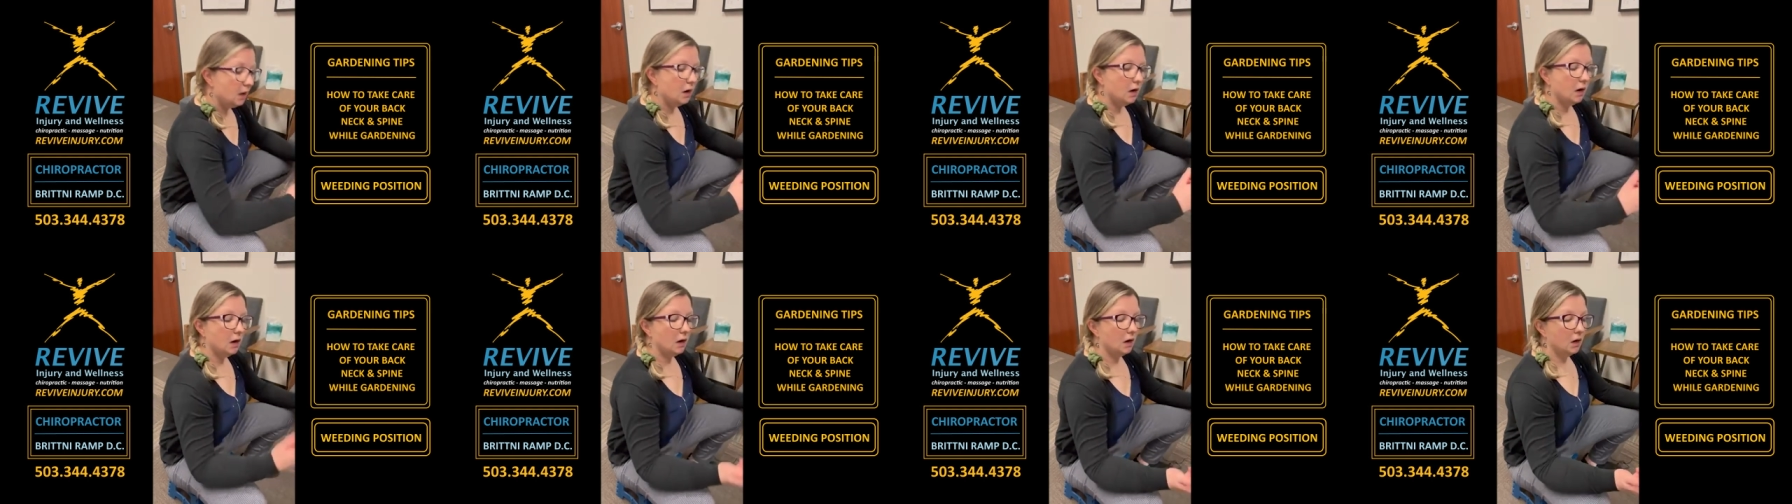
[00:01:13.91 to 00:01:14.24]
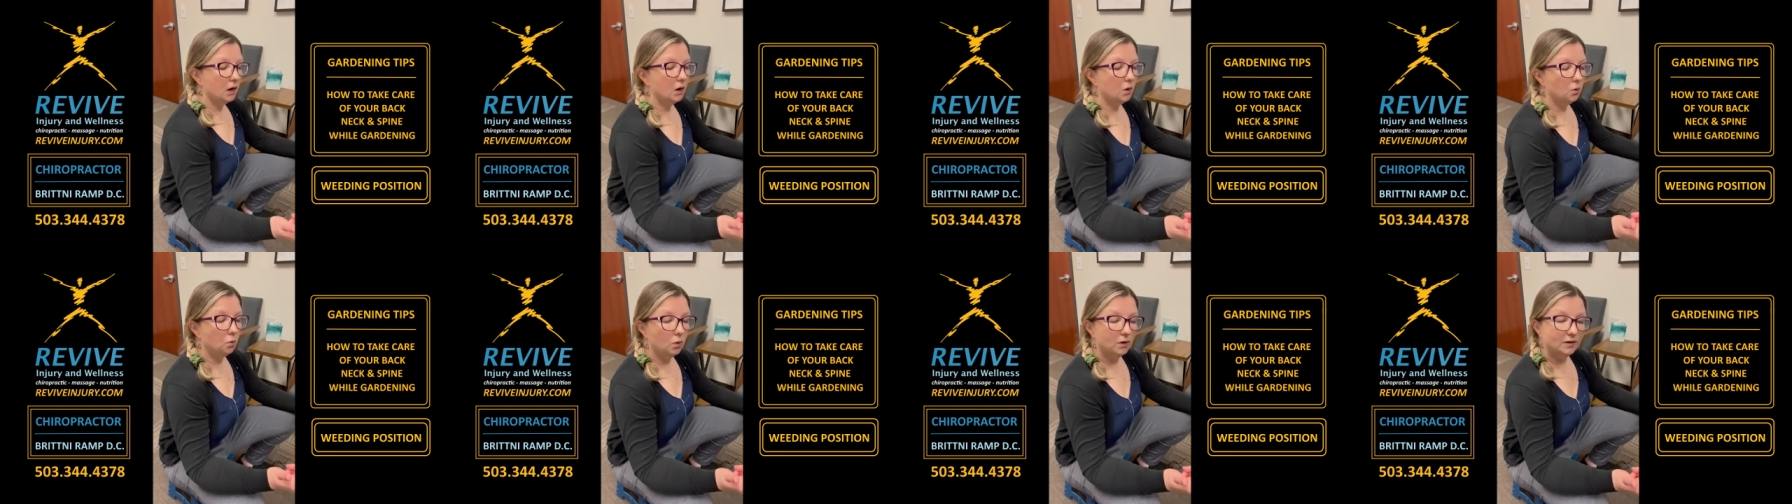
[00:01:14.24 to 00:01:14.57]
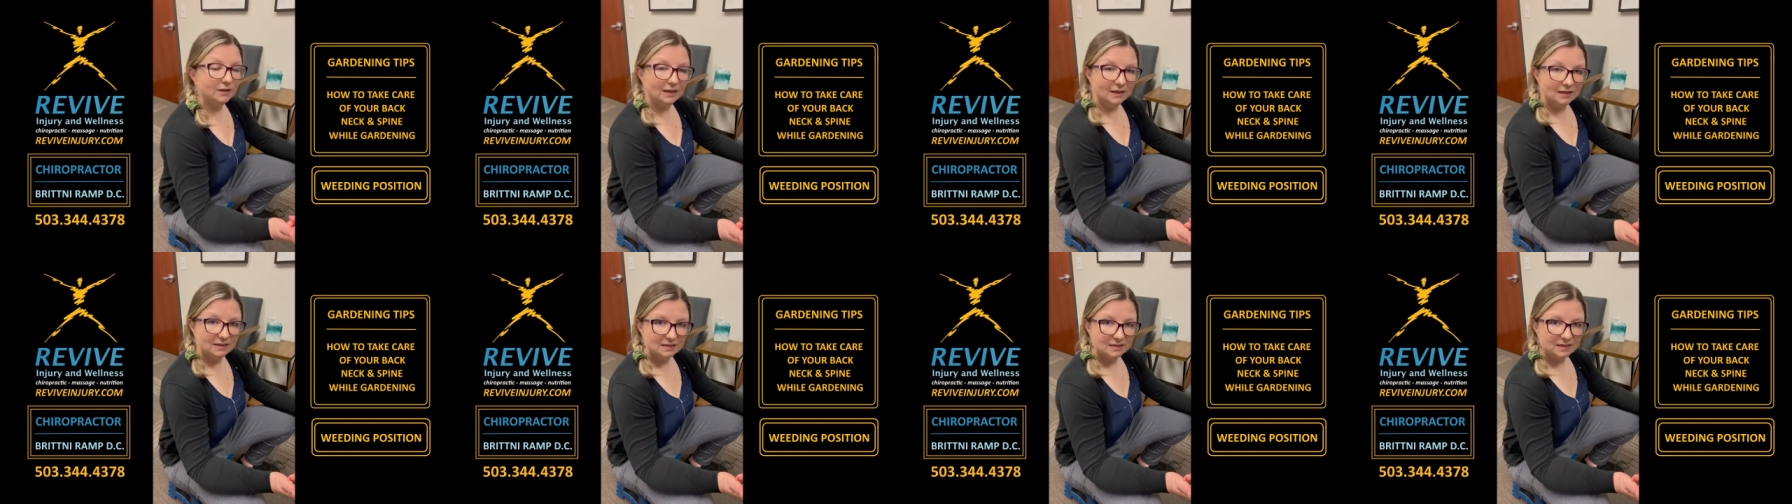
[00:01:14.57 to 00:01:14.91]
One
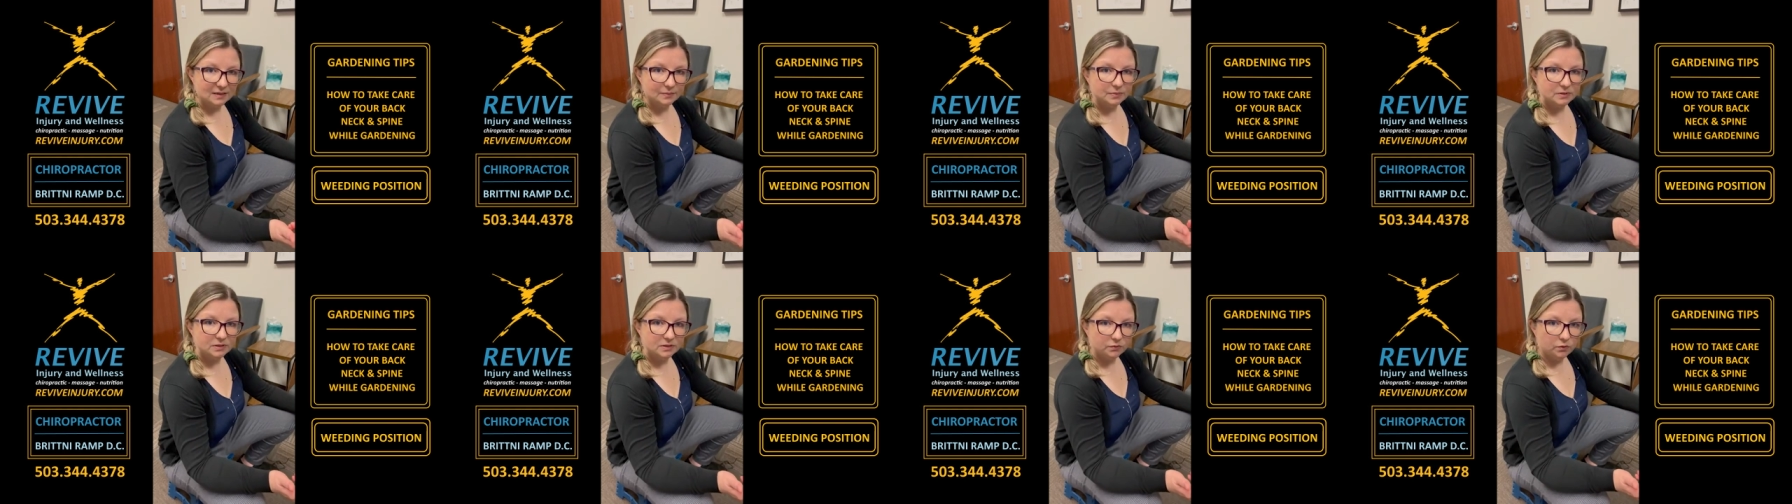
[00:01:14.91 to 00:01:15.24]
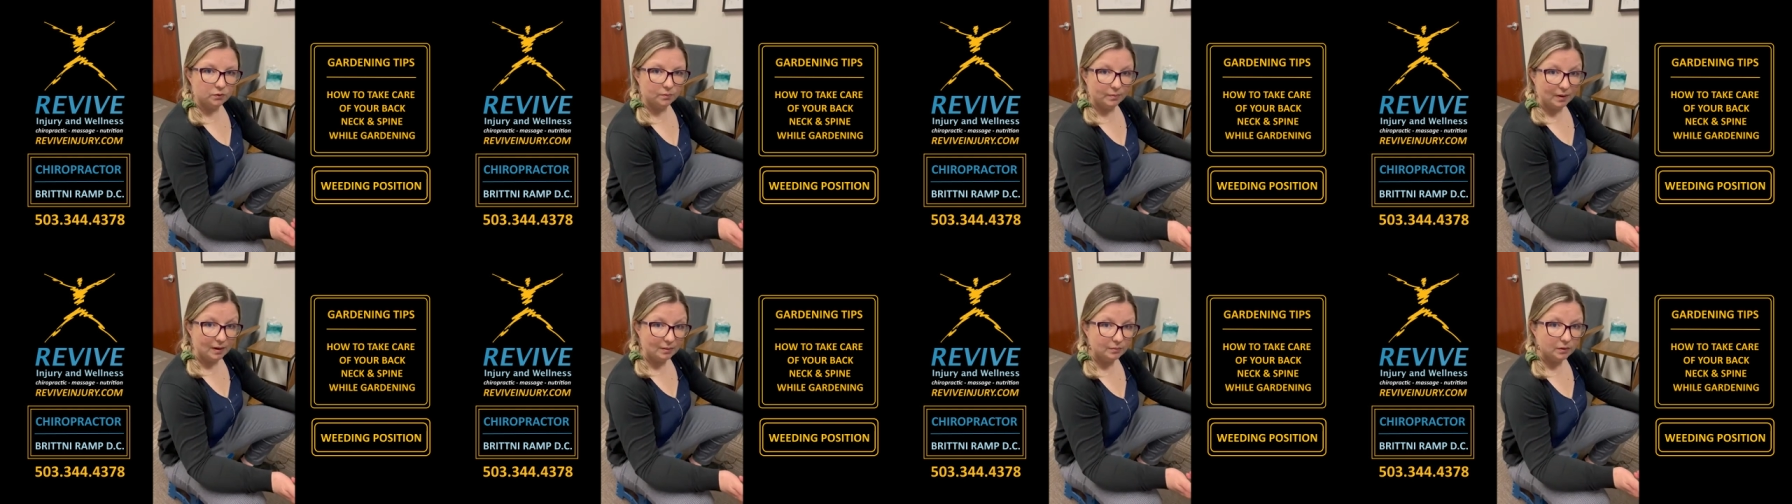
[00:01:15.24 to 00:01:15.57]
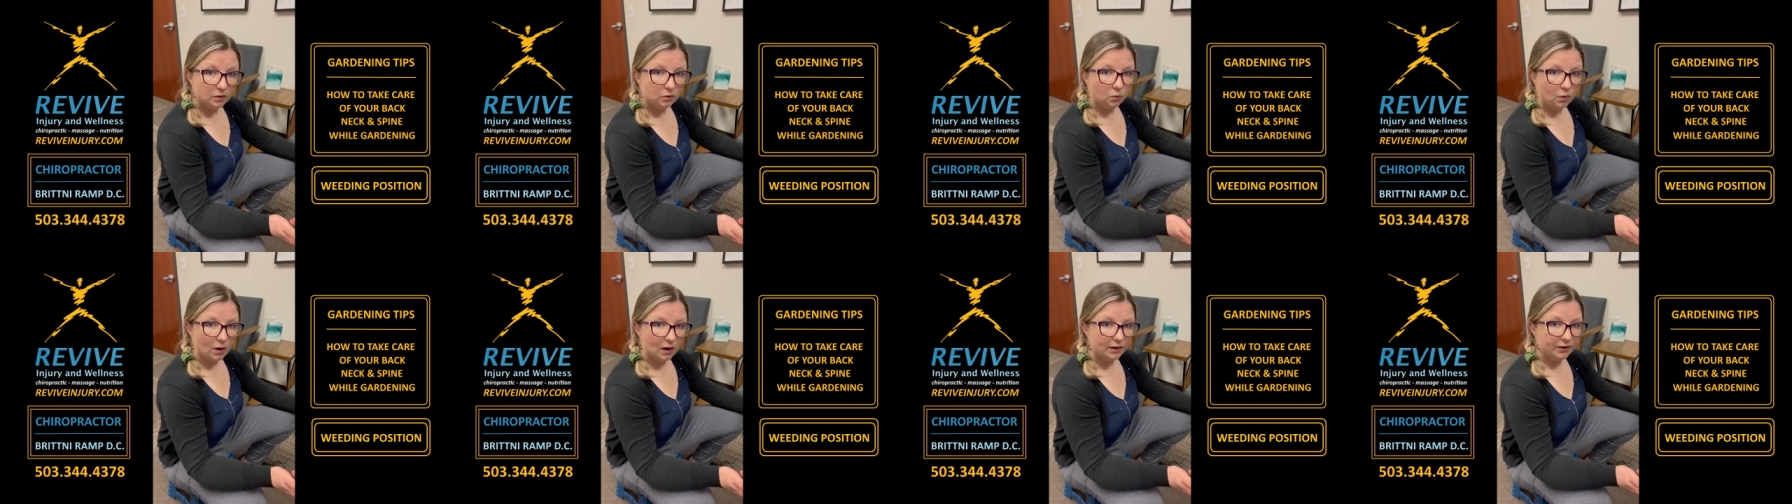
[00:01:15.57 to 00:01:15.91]
last tip to
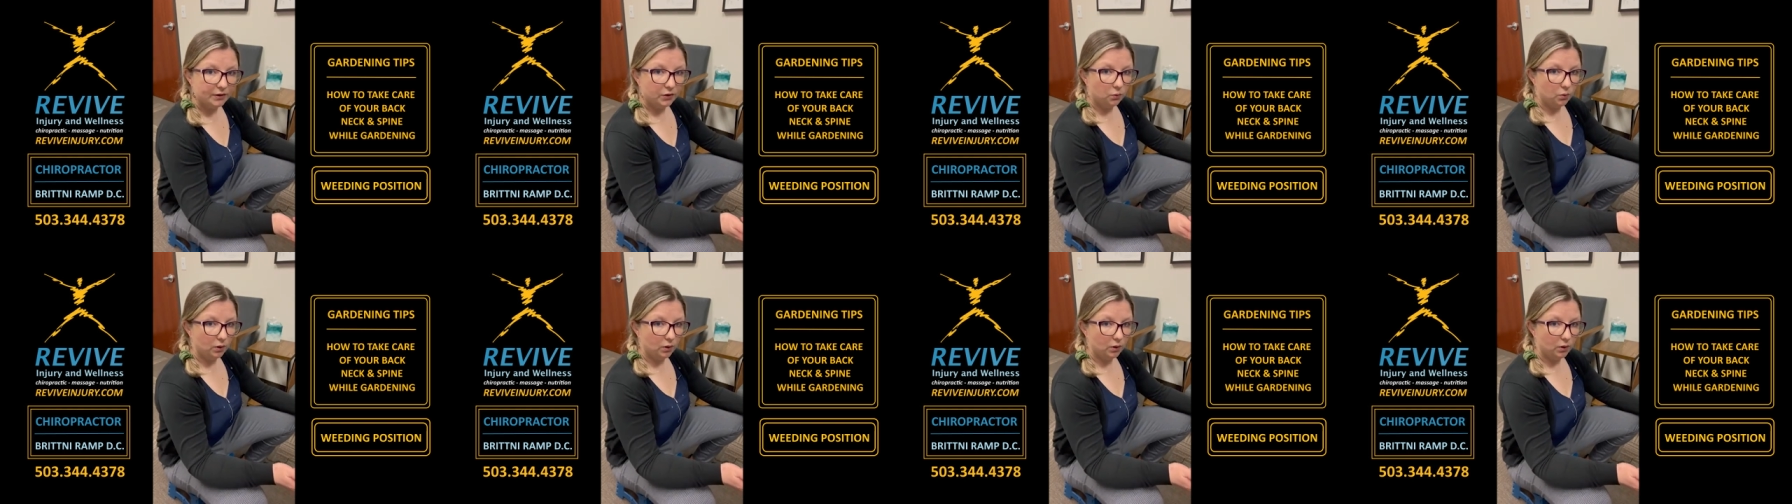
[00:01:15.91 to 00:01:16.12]
remember while you're